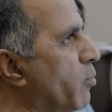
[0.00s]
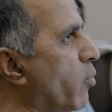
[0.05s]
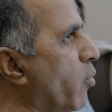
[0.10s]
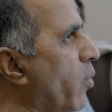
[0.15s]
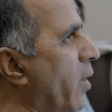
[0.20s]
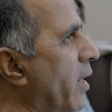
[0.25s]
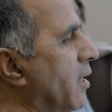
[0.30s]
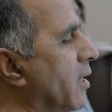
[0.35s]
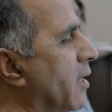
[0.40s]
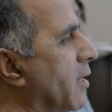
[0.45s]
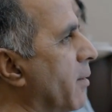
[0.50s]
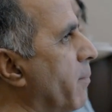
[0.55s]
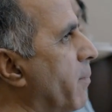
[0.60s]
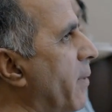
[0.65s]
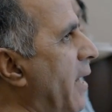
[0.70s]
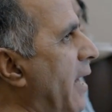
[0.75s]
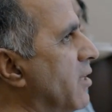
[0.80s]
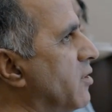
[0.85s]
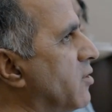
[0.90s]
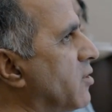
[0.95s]
develop from
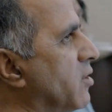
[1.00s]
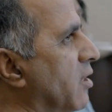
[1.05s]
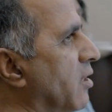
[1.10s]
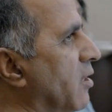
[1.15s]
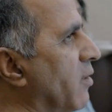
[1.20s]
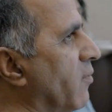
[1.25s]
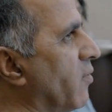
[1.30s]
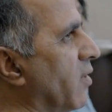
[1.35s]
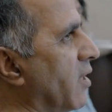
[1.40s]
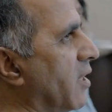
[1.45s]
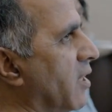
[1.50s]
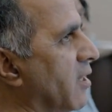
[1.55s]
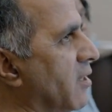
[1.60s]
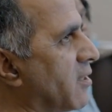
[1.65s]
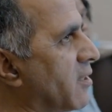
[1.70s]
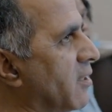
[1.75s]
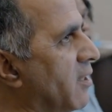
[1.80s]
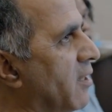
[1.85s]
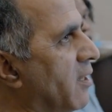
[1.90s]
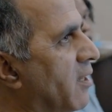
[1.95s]
scratch with us, we could
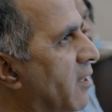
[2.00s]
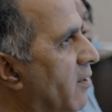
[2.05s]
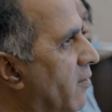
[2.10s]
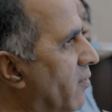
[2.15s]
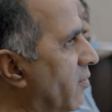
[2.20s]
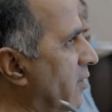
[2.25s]
work with our